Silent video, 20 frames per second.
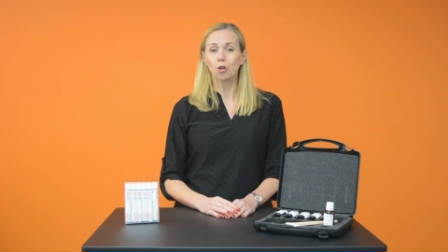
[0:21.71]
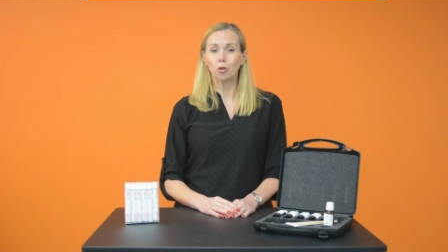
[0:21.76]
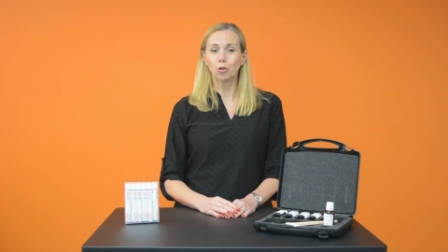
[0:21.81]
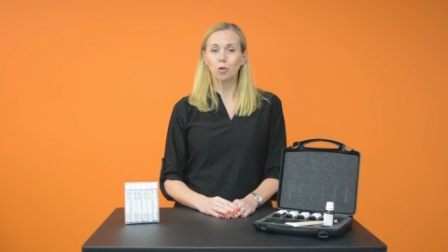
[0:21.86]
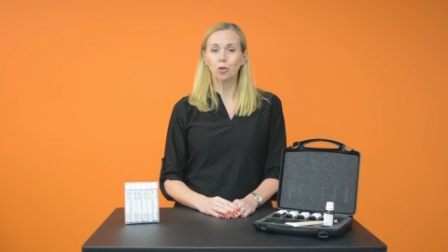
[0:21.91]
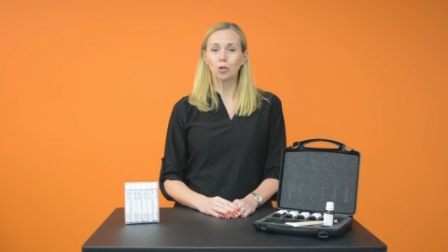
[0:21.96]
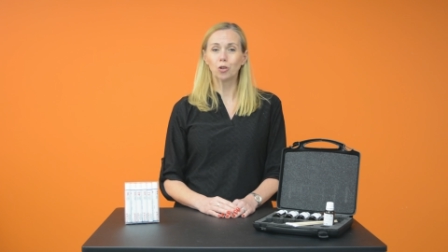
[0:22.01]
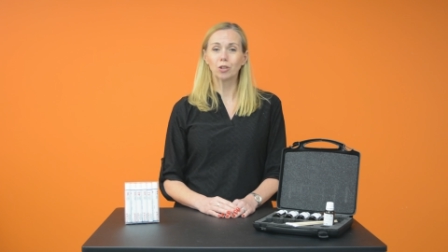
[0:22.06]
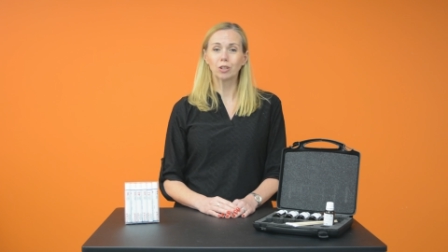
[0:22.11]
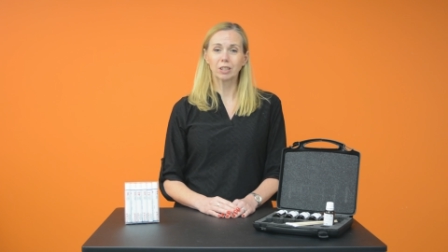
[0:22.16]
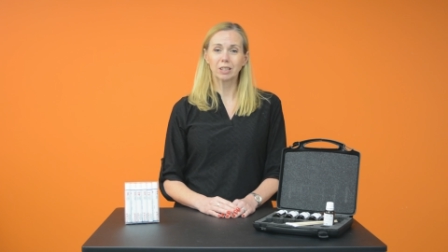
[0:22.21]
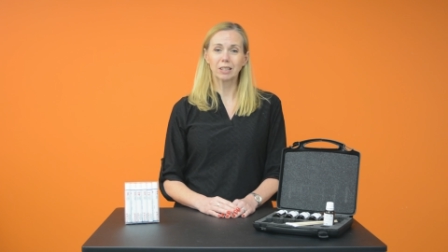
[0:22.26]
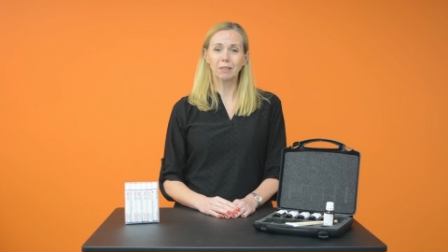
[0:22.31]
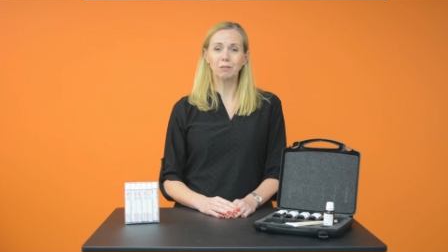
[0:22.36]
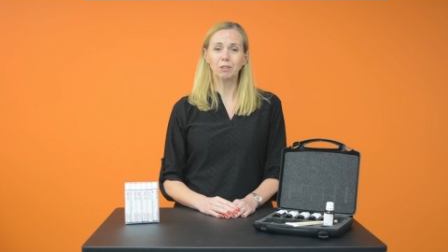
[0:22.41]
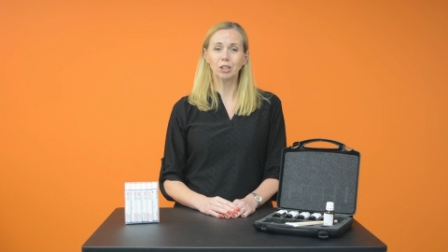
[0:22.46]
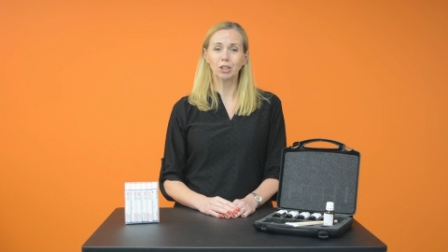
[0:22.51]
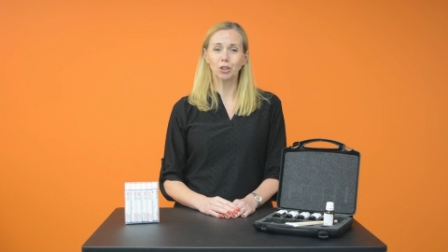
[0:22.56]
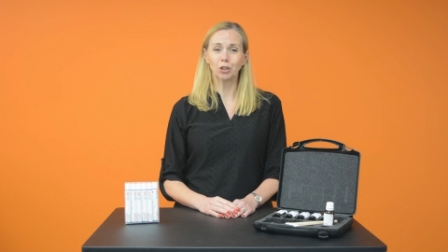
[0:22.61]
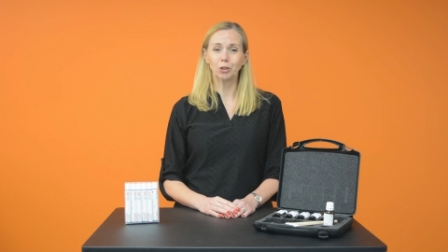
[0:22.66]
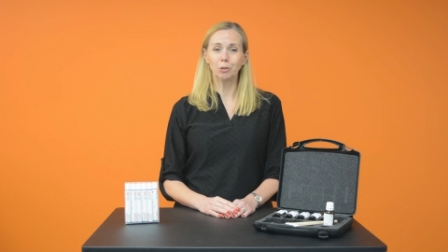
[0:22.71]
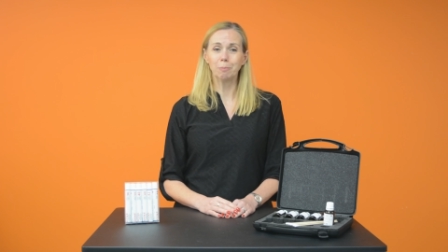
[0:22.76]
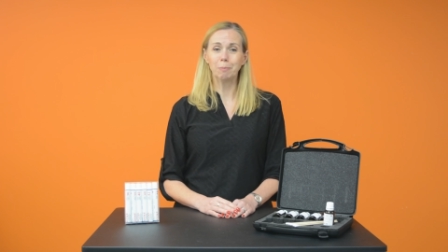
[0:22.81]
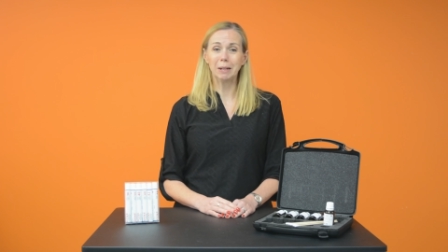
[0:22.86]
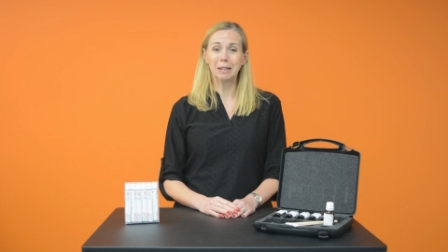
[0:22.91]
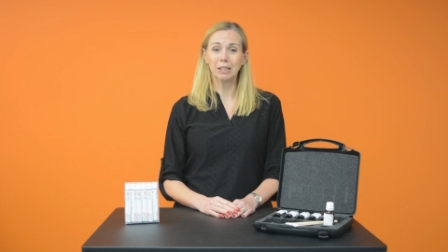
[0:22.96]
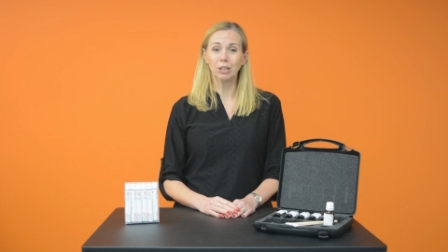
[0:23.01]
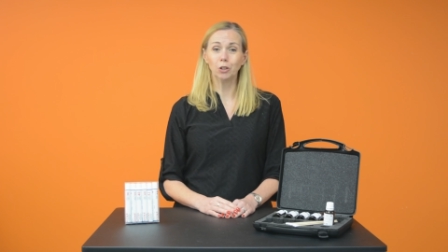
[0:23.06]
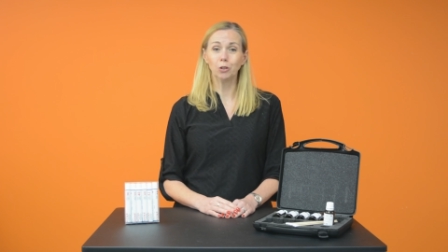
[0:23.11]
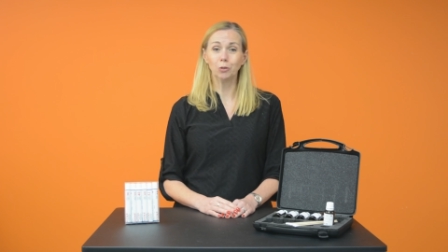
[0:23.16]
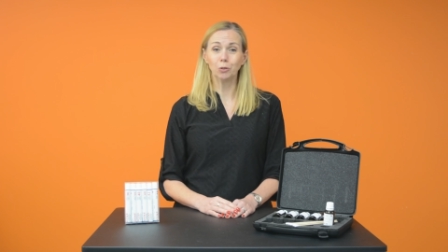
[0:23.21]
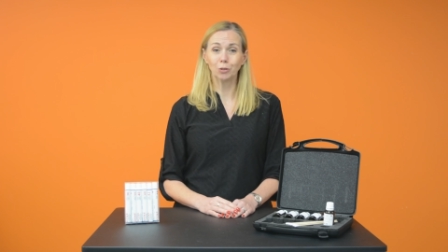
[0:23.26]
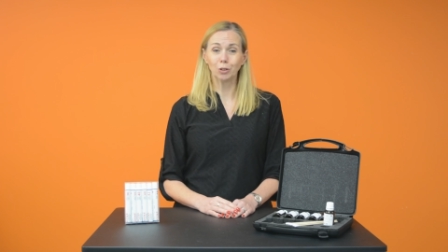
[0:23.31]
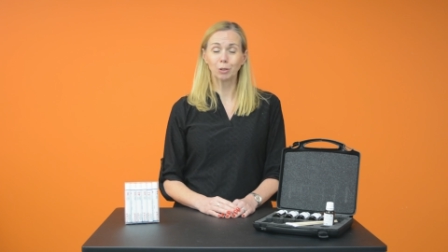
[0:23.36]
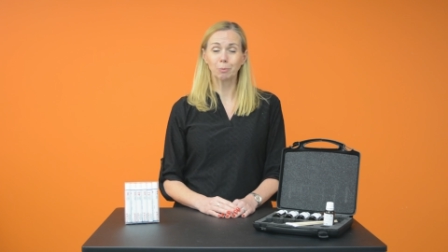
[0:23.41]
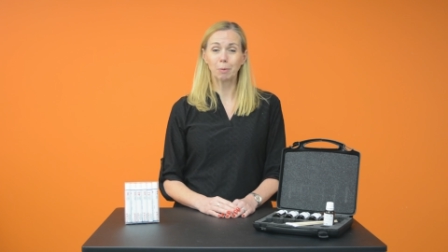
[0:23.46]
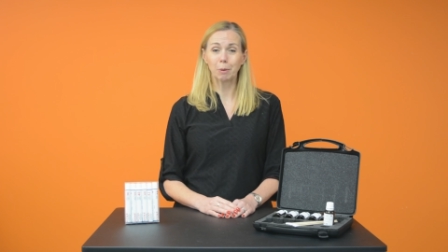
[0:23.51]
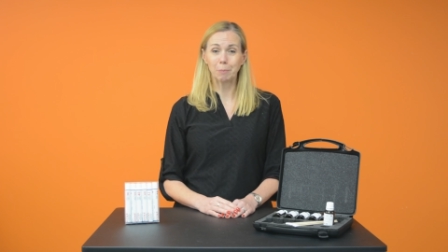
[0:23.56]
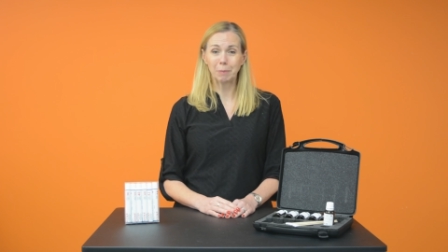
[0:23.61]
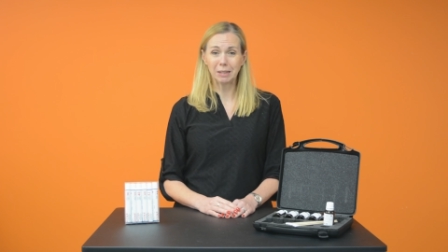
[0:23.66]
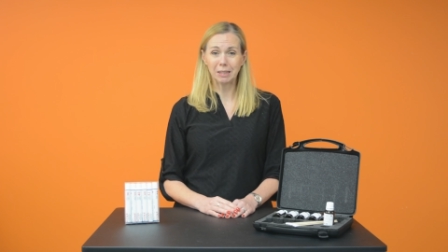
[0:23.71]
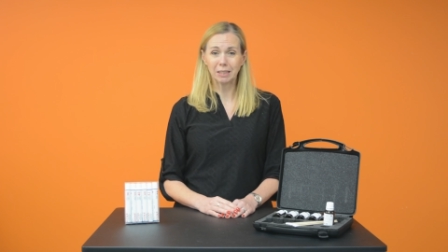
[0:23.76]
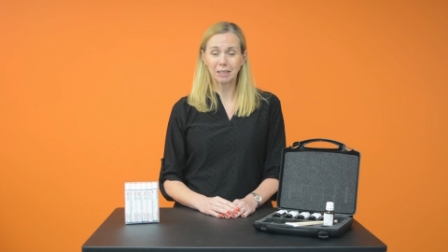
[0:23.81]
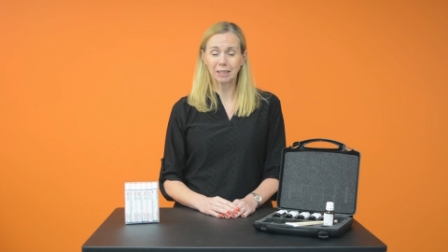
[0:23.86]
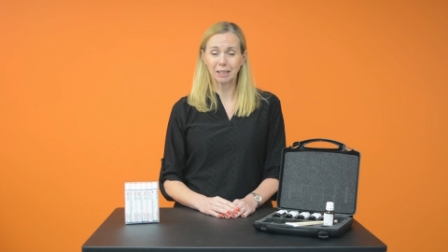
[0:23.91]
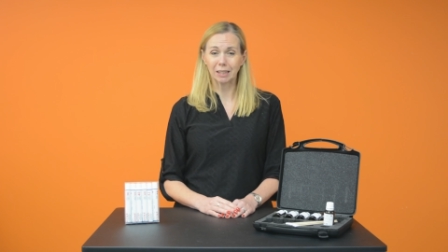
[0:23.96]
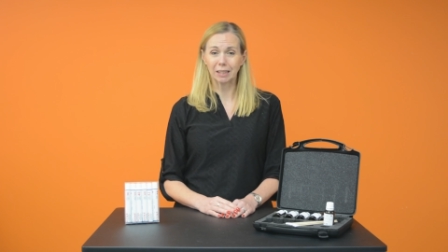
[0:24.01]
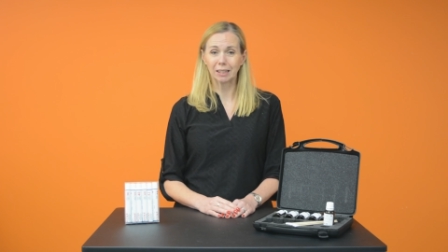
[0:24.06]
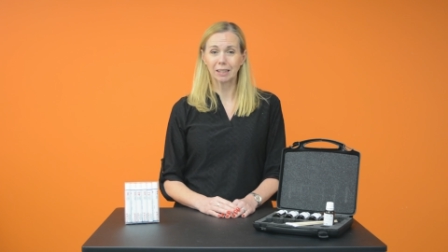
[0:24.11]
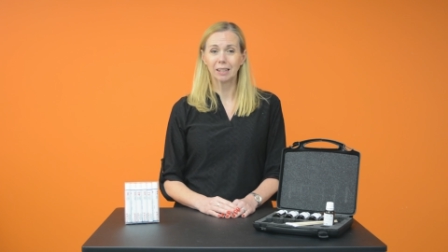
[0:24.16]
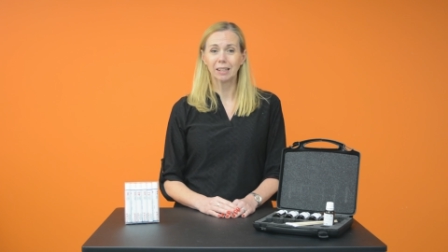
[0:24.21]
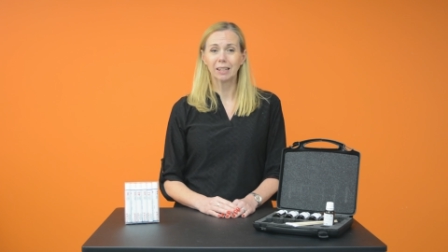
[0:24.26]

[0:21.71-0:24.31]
or 72 millinewtons per metre.